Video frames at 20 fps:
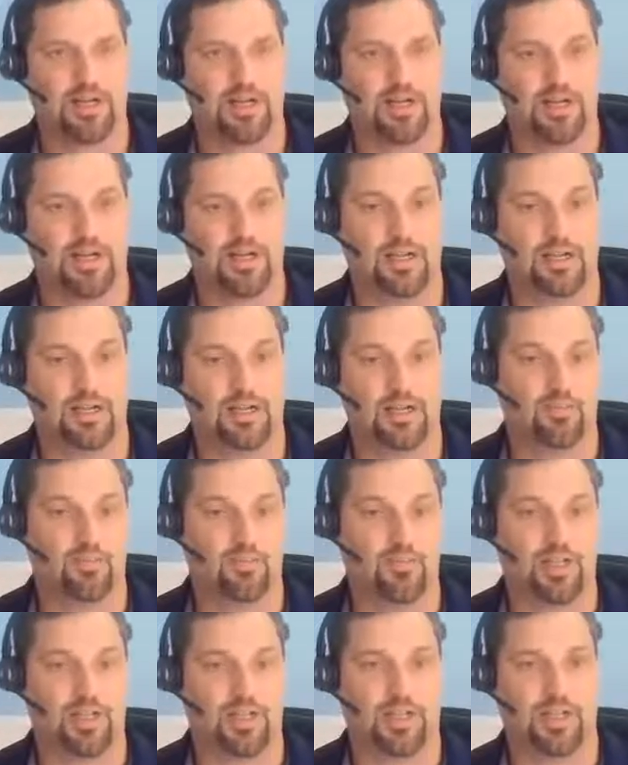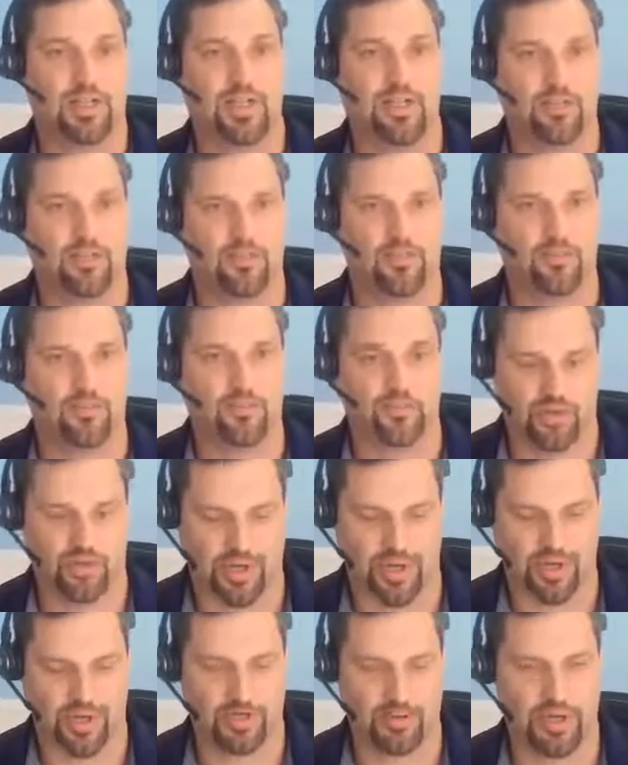that we can, again,
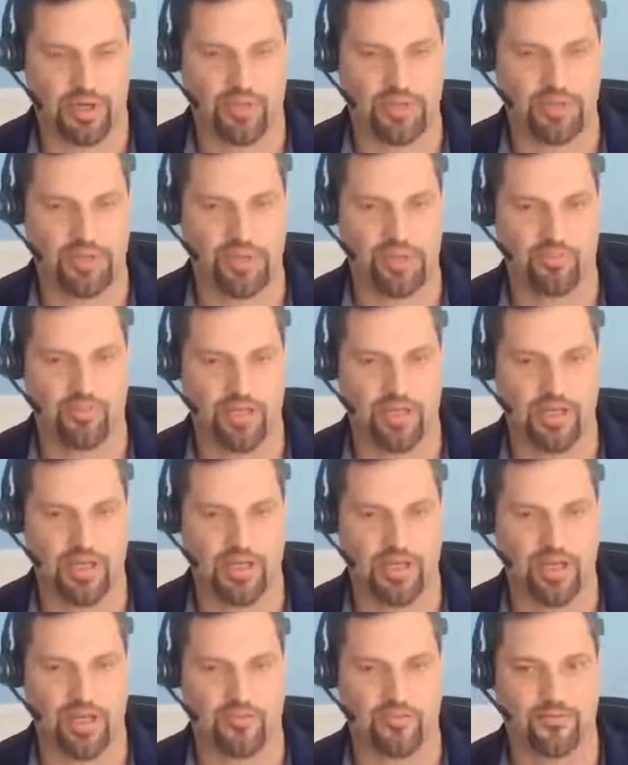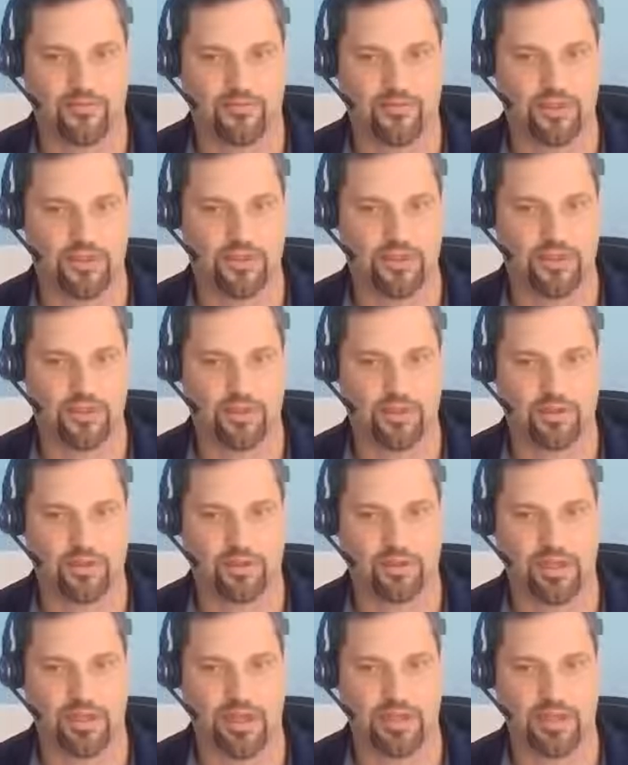print out as a PDF for you to show to
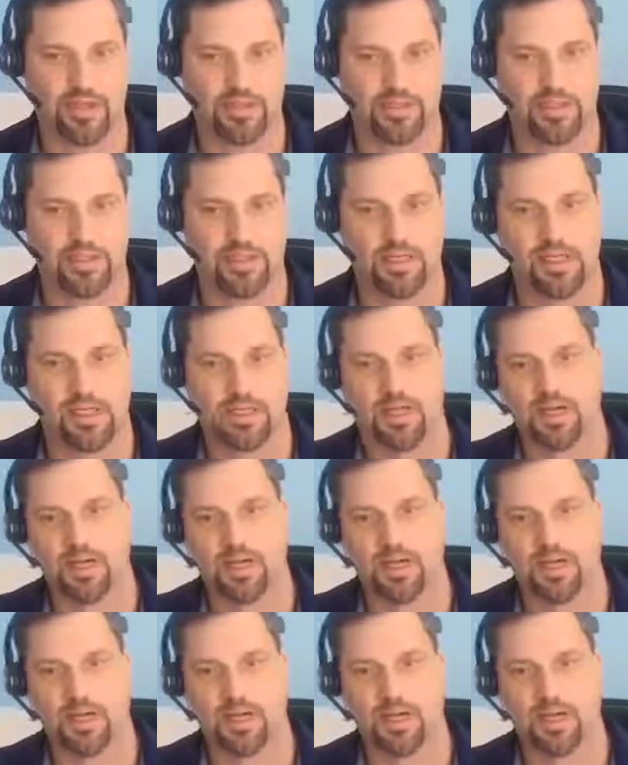your clients.